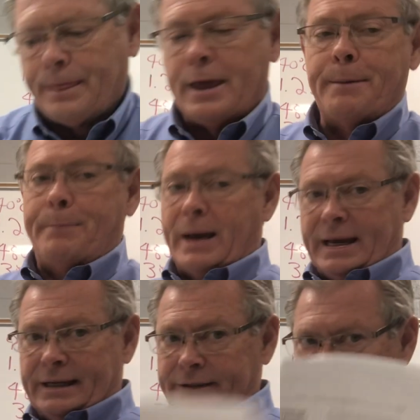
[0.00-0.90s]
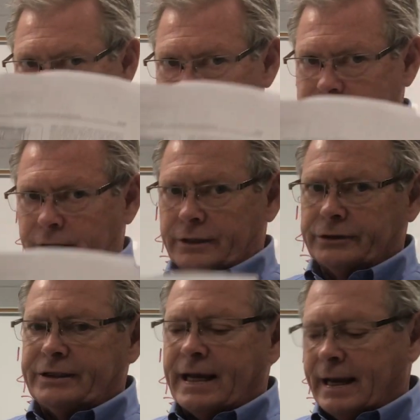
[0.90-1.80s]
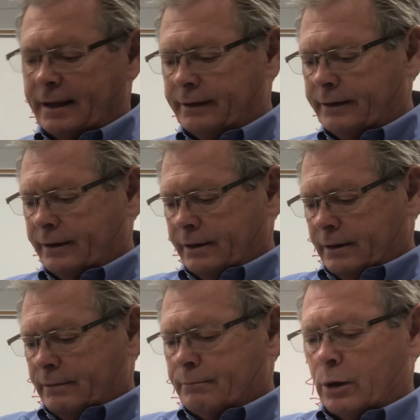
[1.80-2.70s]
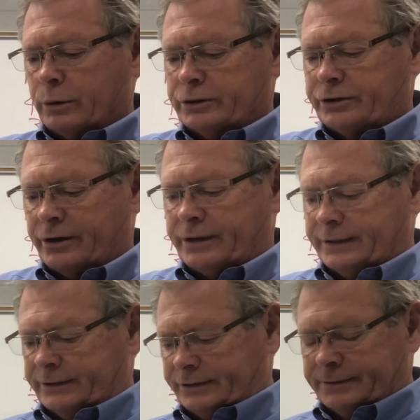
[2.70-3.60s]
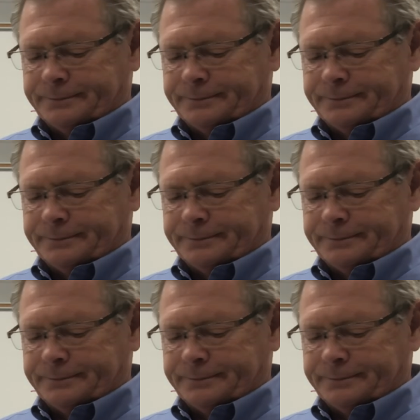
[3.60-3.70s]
it pays to understand motor circuits.